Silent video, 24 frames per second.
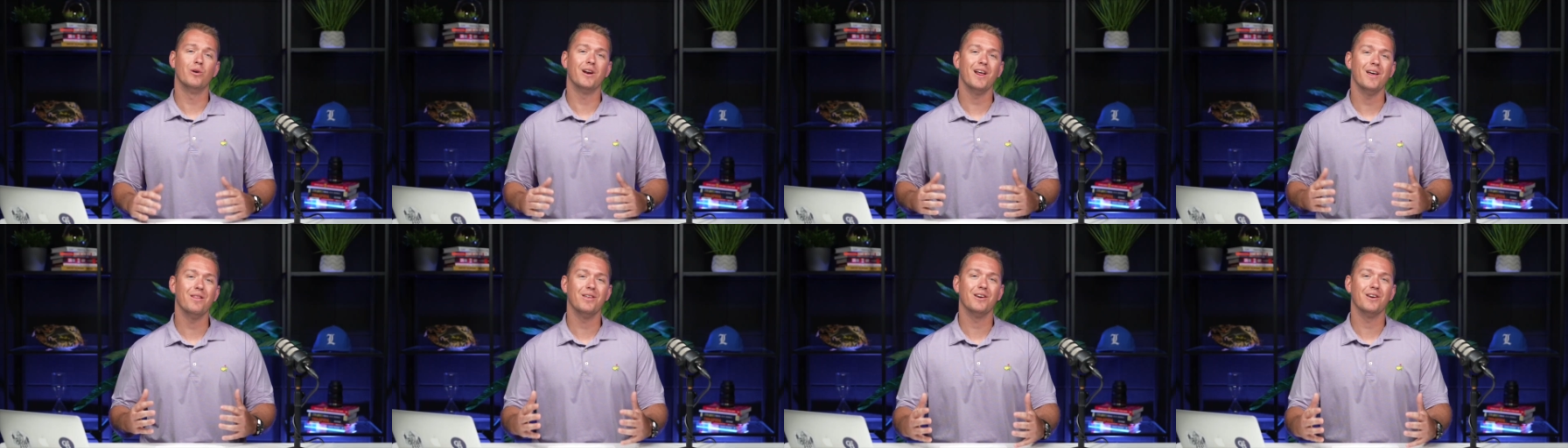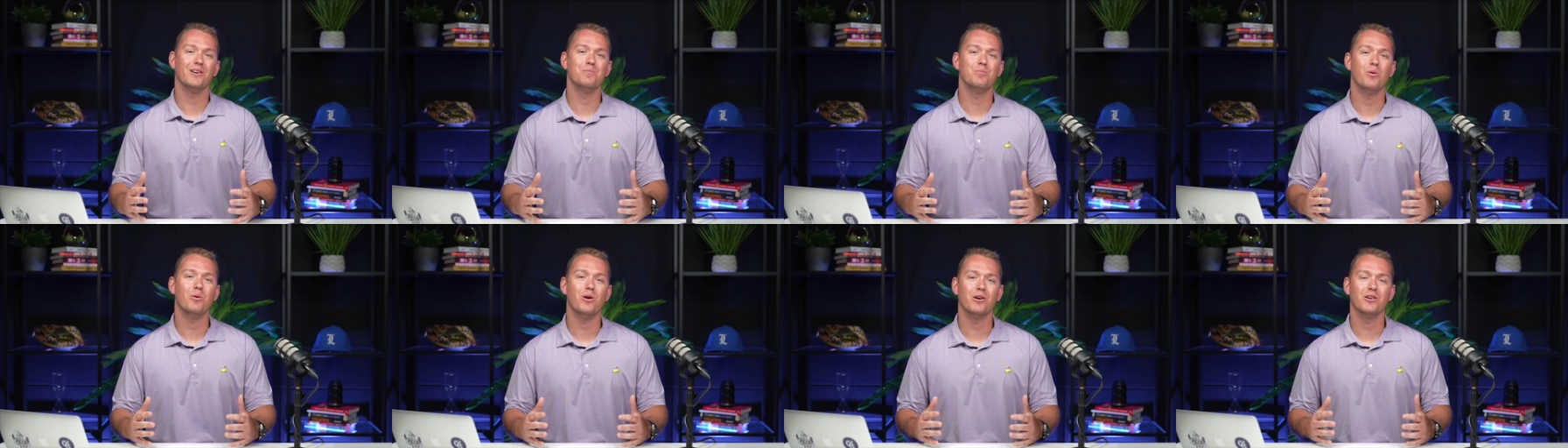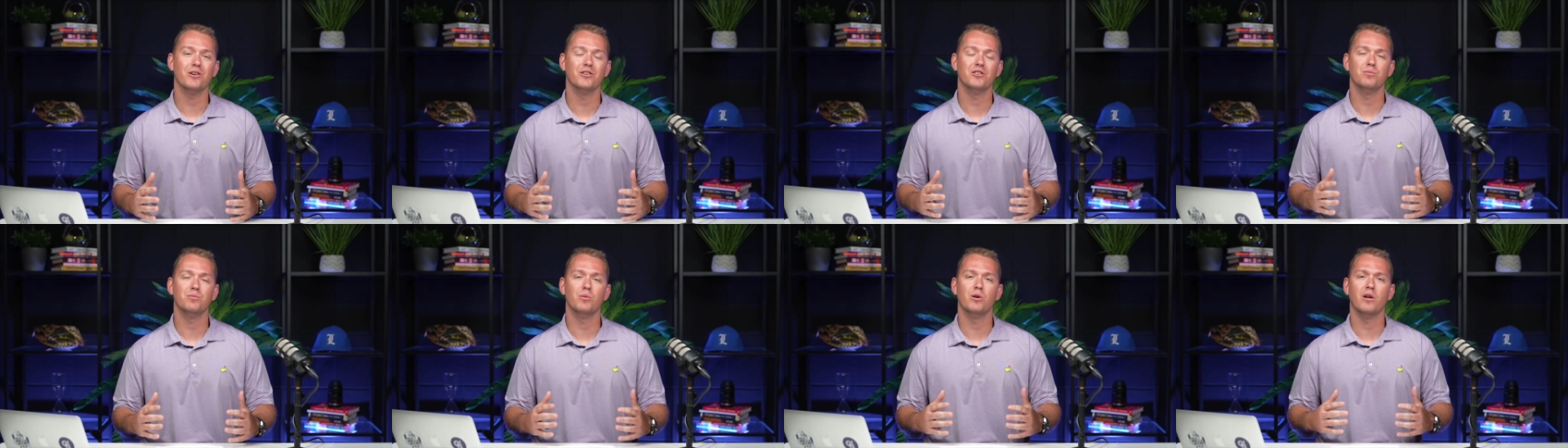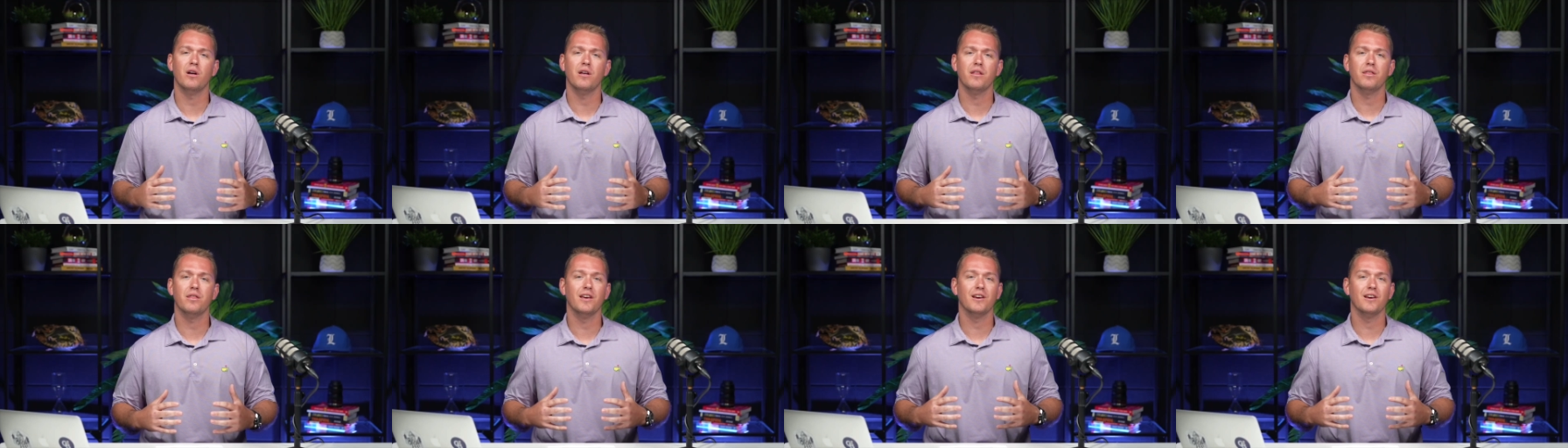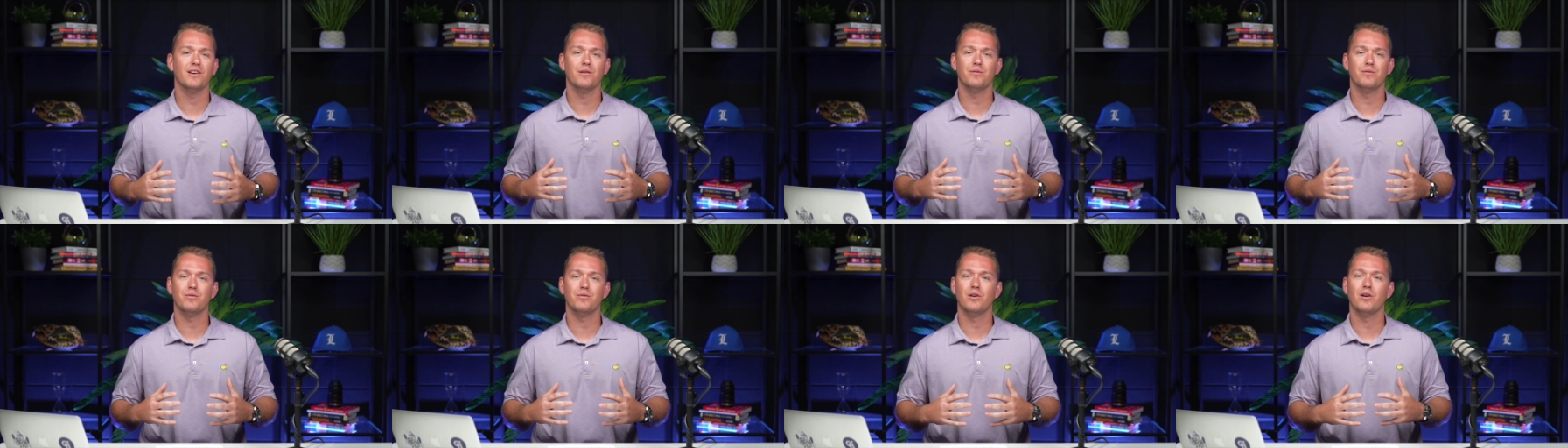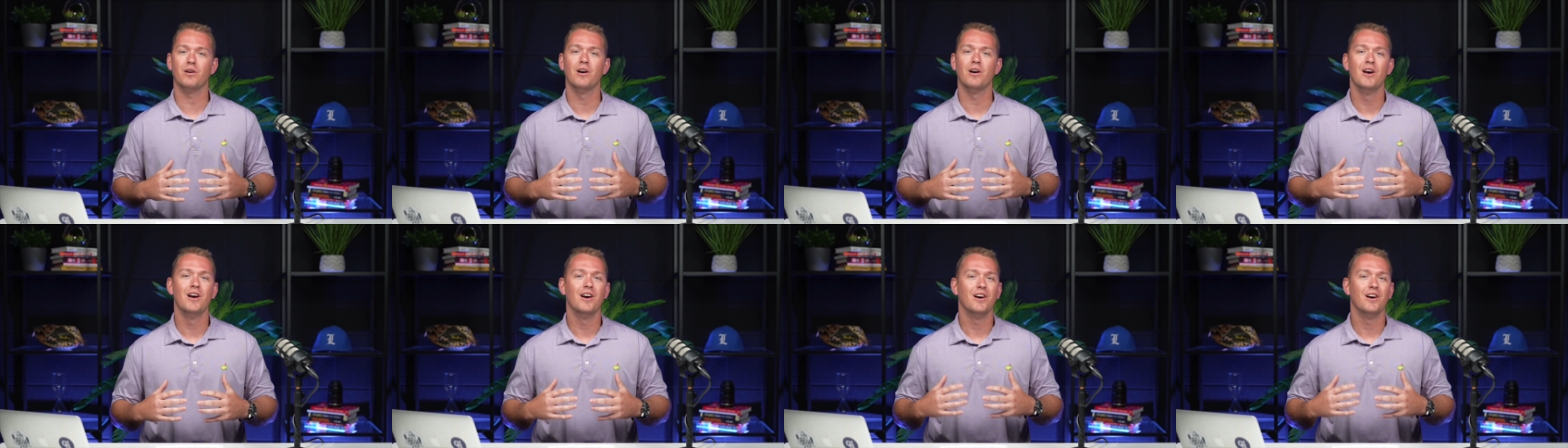I think of Parkins Mill, I think of
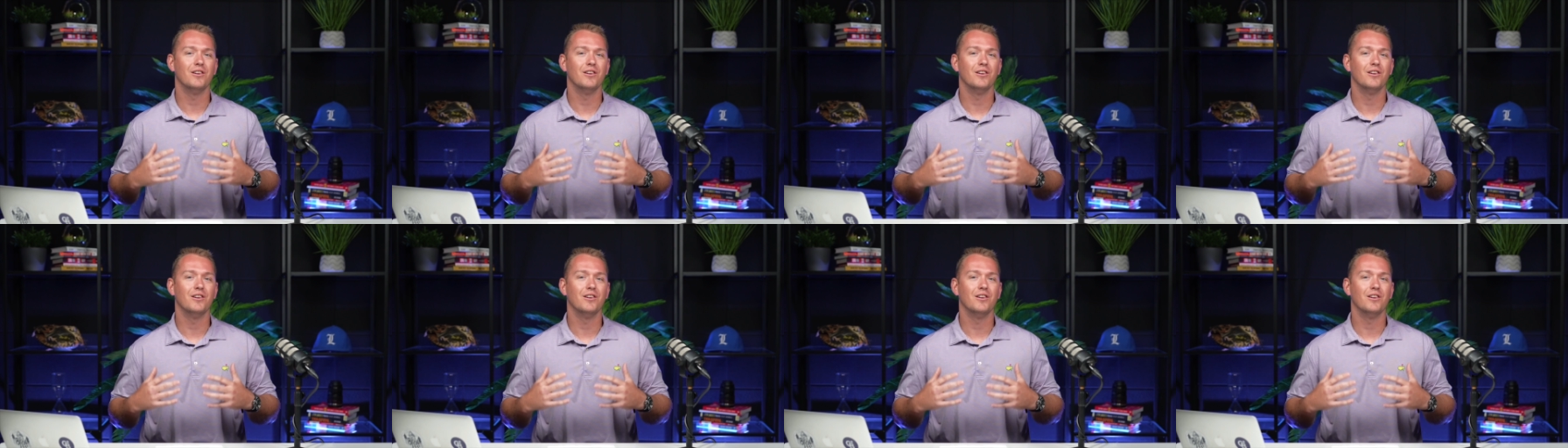a